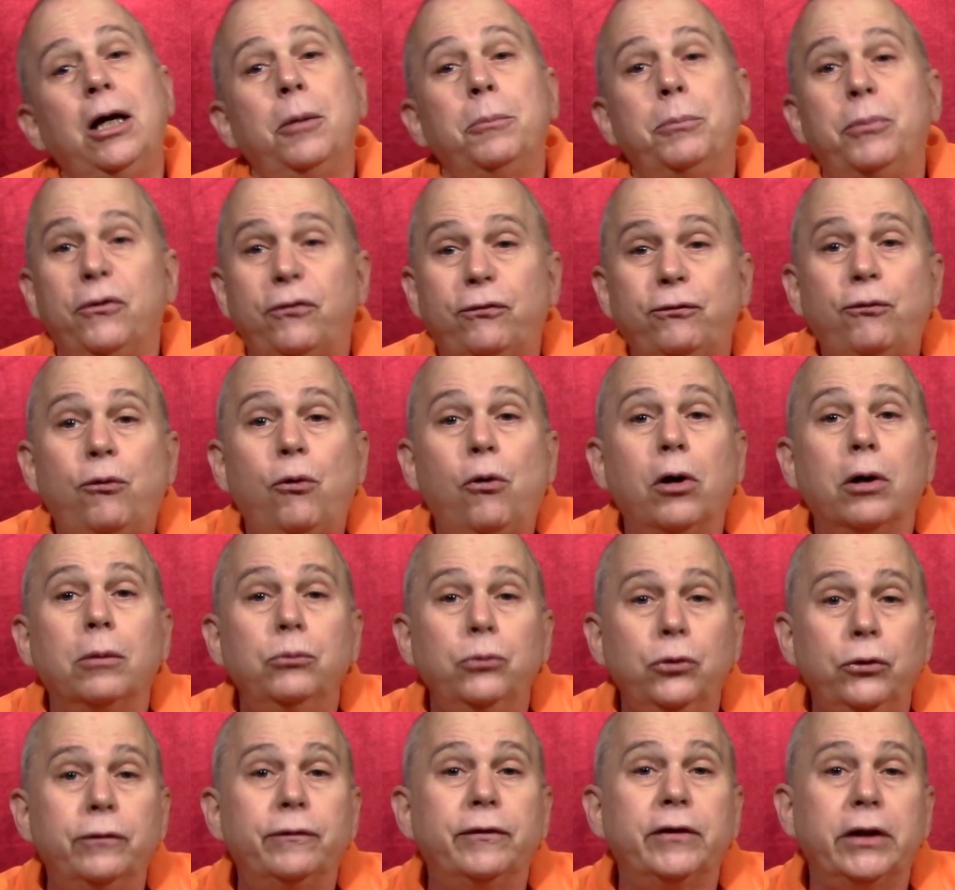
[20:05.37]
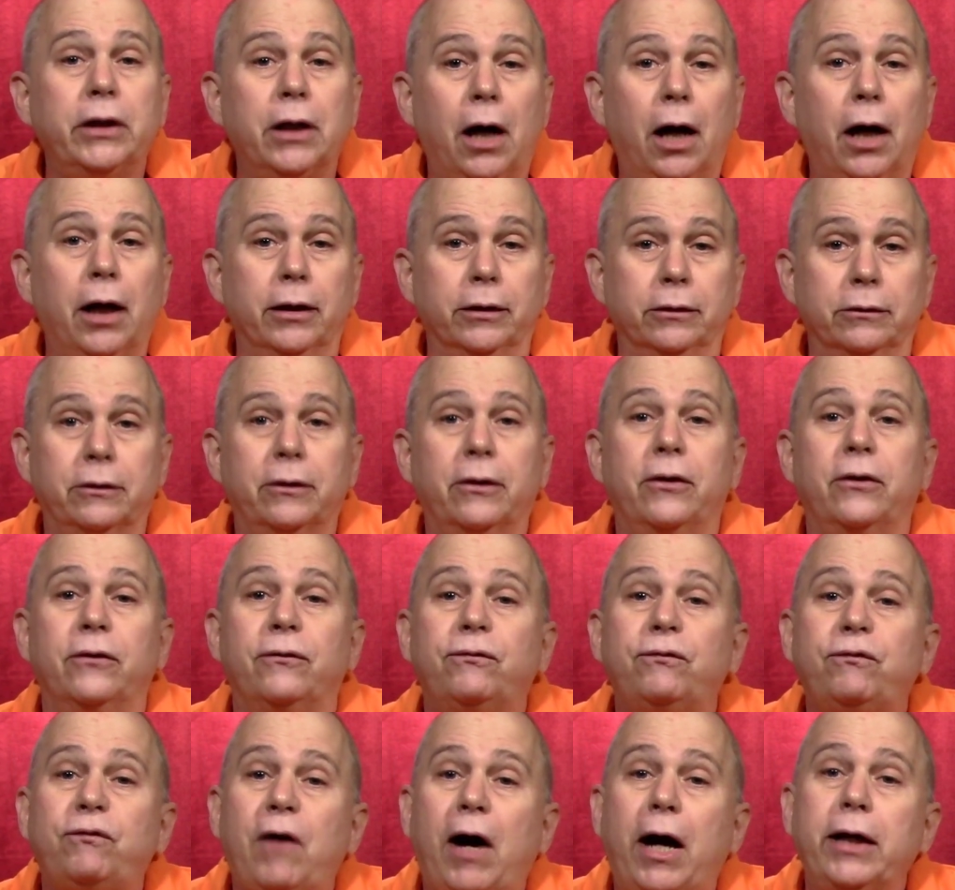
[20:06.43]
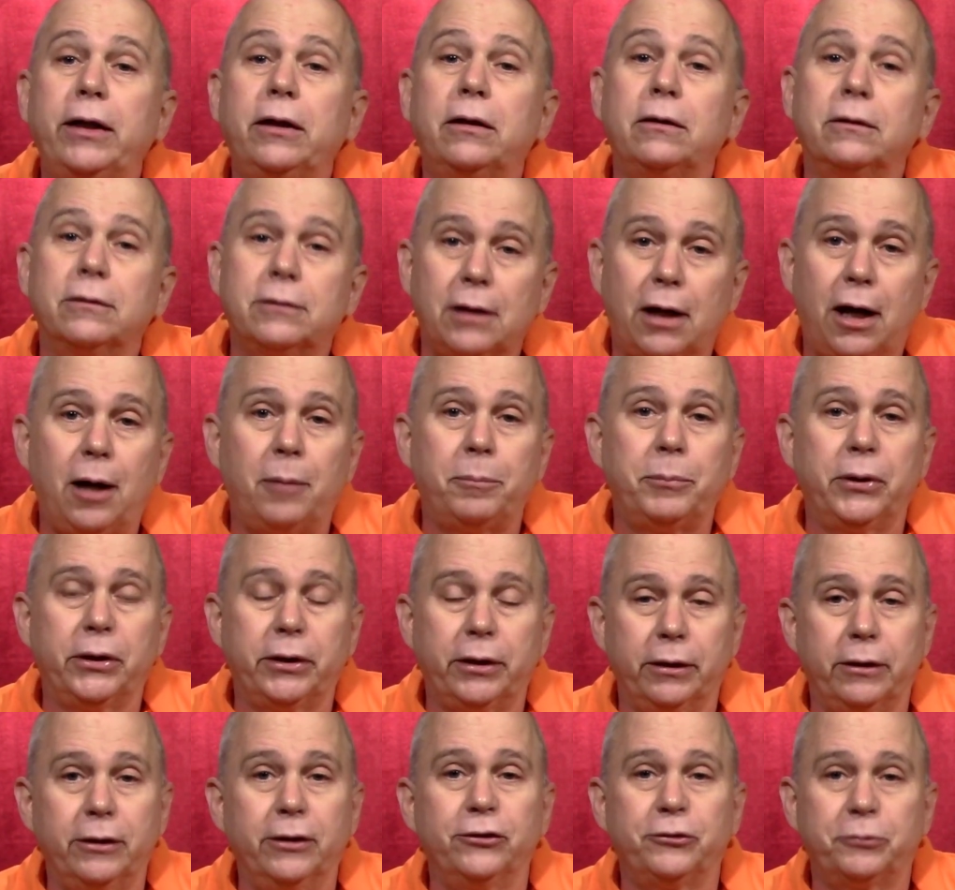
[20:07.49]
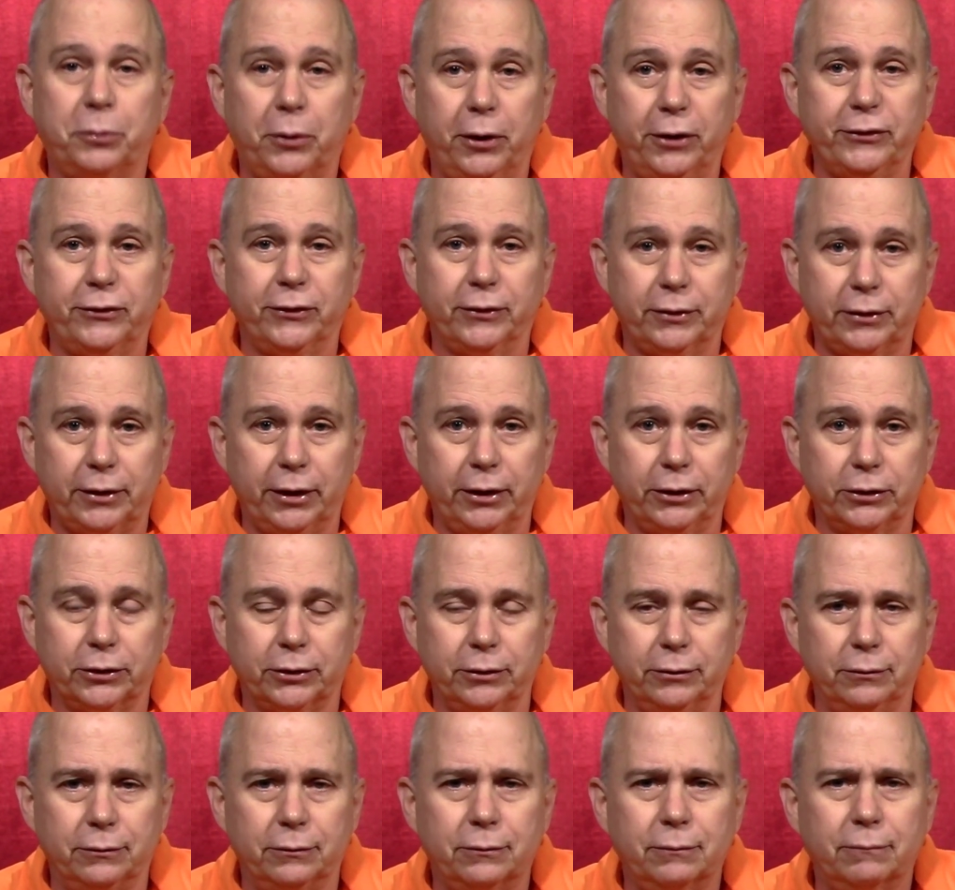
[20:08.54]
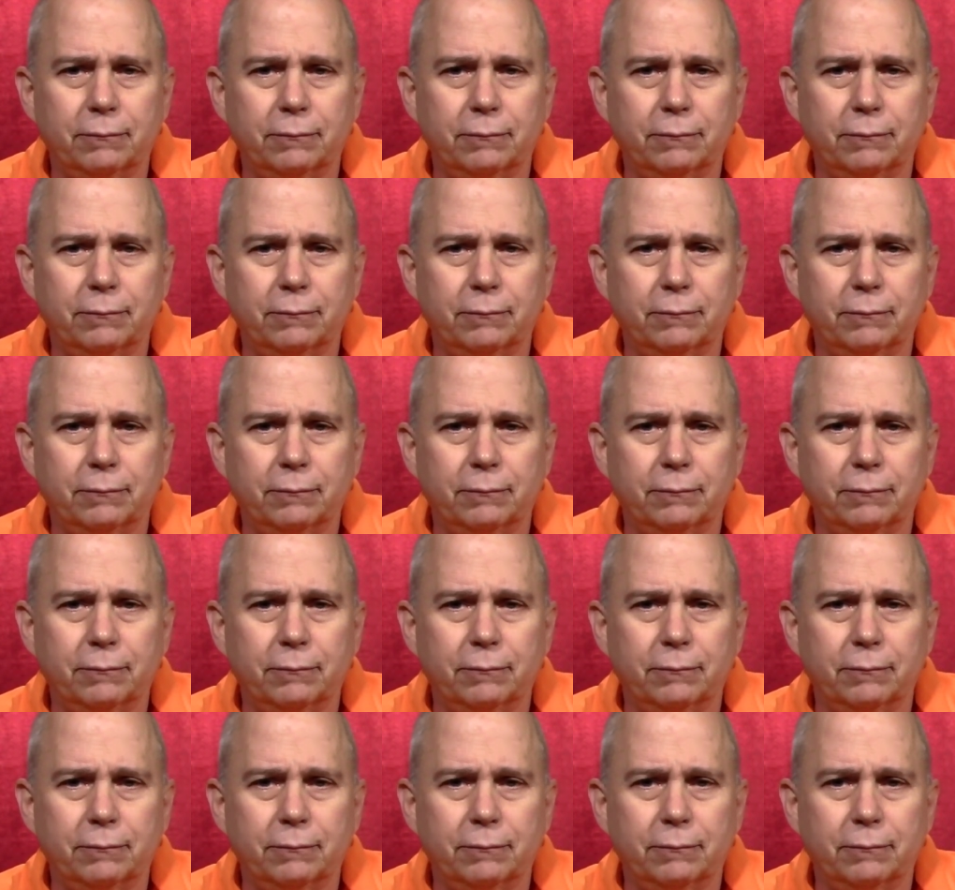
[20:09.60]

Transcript: Before moving on to the final topic in this presentation,